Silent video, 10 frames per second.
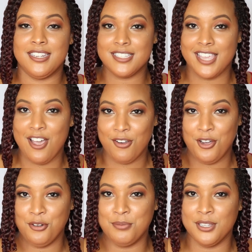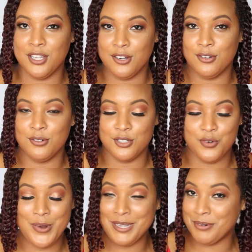discount code below,
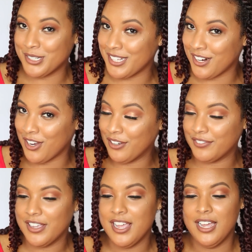20% off.